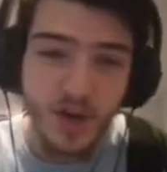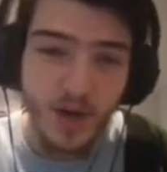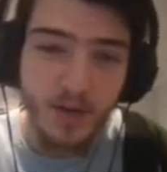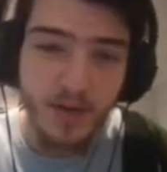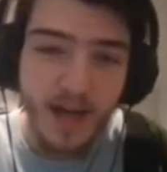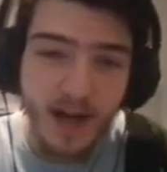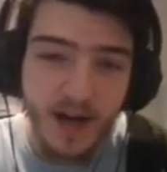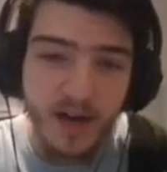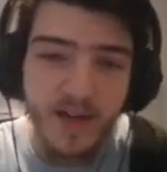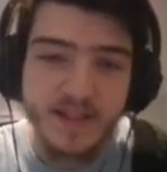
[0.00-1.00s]
anyway, yeah,
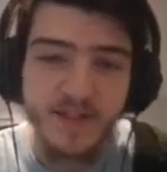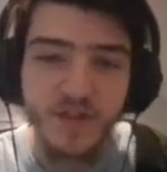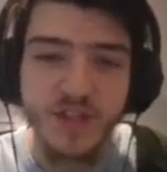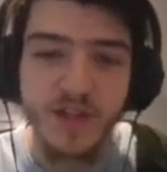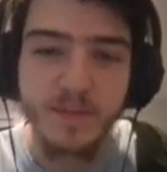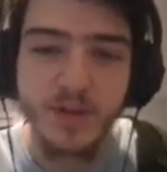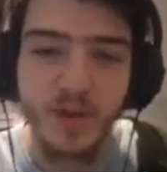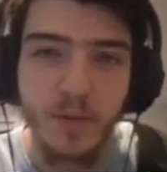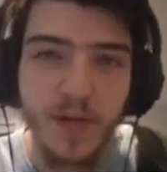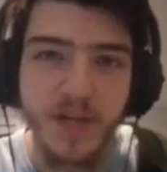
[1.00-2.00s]
uh, that's it for this episode.
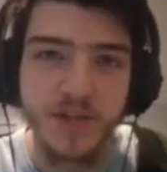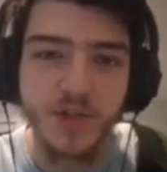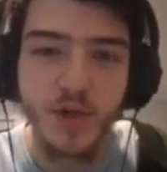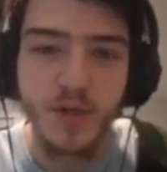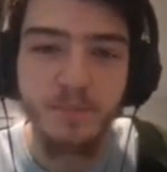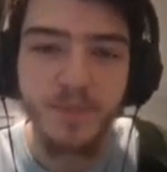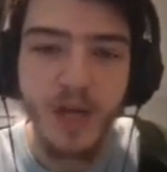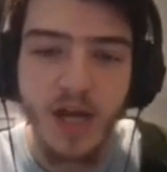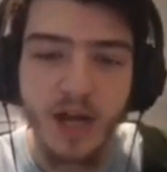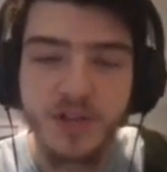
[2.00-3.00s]
Hope you guys enjoyed.
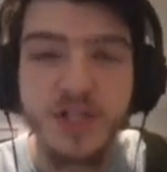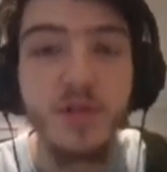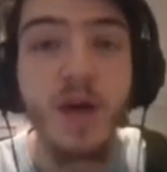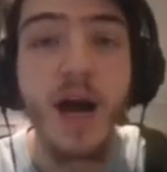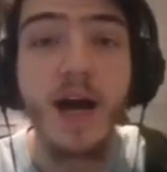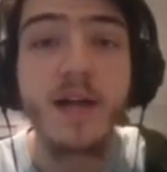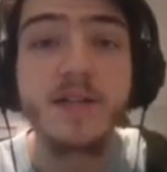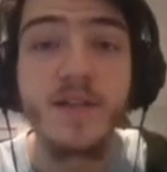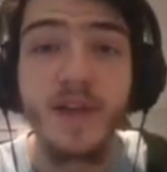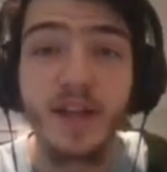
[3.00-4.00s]
And I'll see you guys
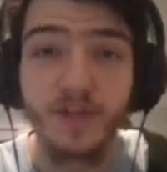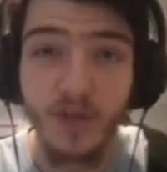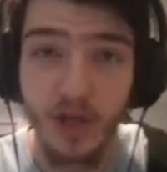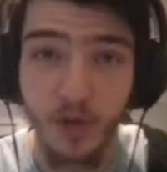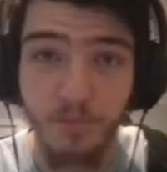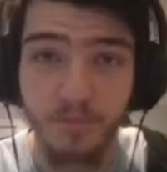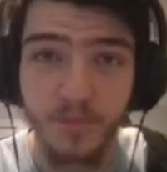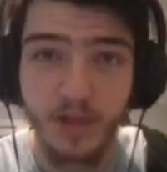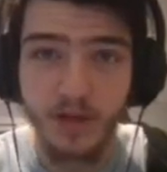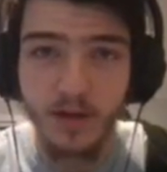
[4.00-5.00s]
in the next video.
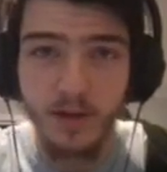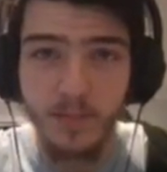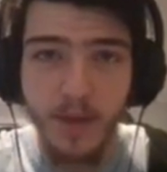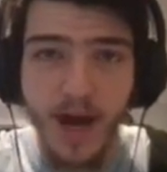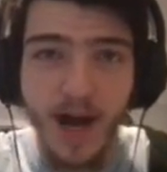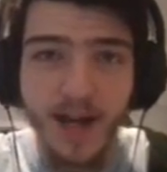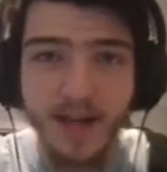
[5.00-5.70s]
Bye.